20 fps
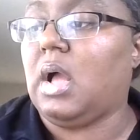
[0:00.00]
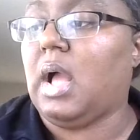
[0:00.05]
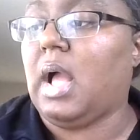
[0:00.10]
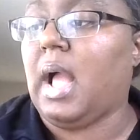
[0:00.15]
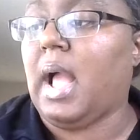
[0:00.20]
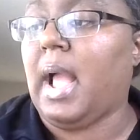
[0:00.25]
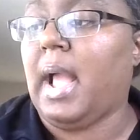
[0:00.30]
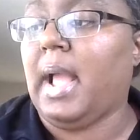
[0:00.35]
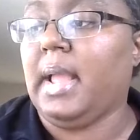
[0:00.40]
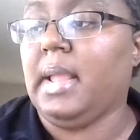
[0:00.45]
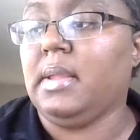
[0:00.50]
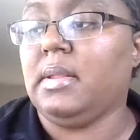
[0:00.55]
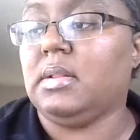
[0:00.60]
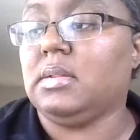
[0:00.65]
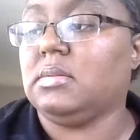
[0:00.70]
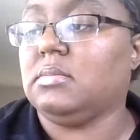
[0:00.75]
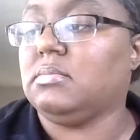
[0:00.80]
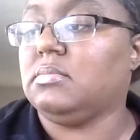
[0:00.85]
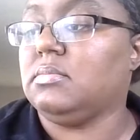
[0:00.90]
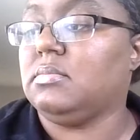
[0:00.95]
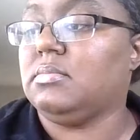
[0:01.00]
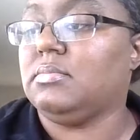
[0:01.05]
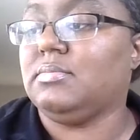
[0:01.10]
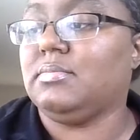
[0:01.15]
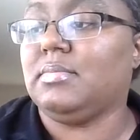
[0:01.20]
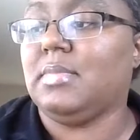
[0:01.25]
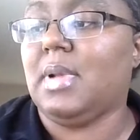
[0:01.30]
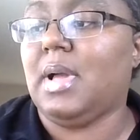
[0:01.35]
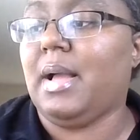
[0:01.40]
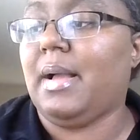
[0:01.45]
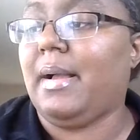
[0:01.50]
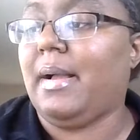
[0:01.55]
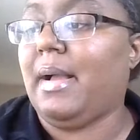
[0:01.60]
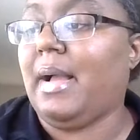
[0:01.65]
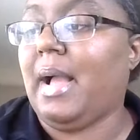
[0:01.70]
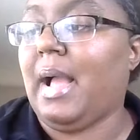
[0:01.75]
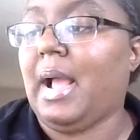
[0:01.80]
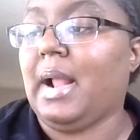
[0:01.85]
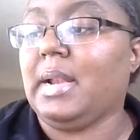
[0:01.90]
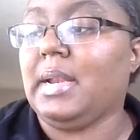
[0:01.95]
I
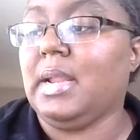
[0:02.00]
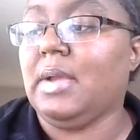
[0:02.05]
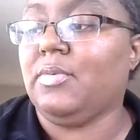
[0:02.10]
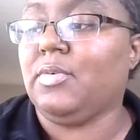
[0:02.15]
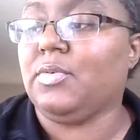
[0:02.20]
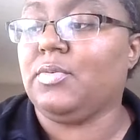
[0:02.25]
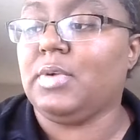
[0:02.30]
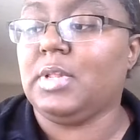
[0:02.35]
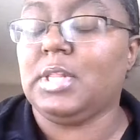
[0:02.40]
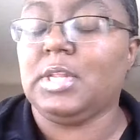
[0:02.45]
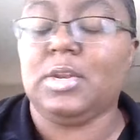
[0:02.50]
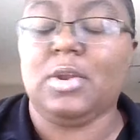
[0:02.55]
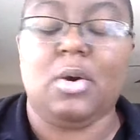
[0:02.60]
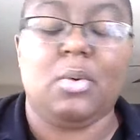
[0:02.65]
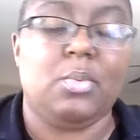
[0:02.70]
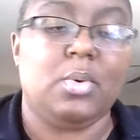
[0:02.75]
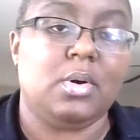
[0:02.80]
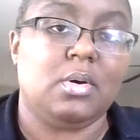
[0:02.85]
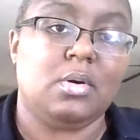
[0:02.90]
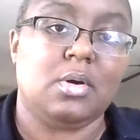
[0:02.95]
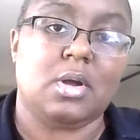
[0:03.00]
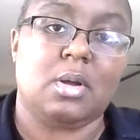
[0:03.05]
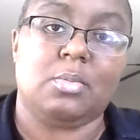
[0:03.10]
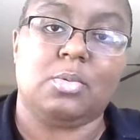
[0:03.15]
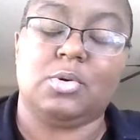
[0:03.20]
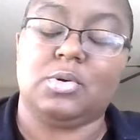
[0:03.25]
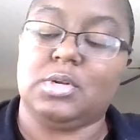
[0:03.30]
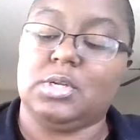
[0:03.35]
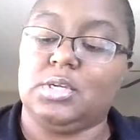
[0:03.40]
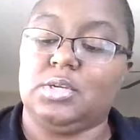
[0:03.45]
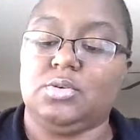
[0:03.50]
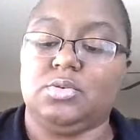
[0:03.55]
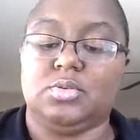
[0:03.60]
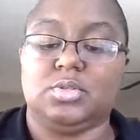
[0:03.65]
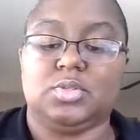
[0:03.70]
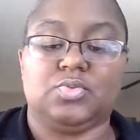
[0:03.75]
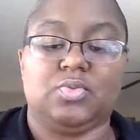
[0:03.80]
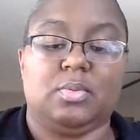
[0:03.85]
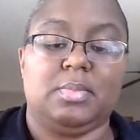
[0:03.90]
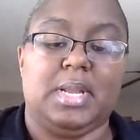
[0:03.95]
never really know what hook I'm going to
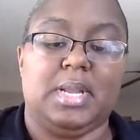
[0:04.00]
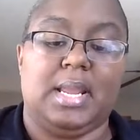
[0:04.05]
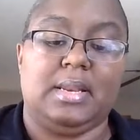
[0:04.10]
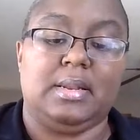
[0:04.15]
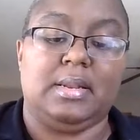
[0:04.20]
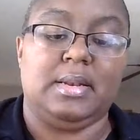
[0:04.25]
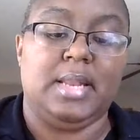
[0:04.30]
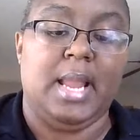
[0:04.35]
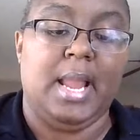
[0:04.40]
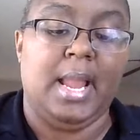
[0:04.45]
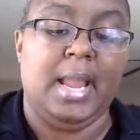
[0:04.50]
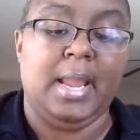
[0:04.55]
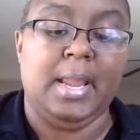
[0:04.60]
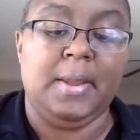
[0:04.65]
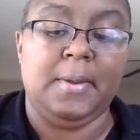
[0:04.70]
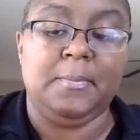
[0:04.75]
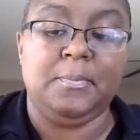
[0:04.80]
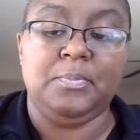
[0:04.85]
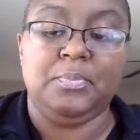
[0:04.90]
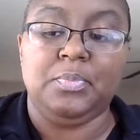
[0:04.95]
use from day to day.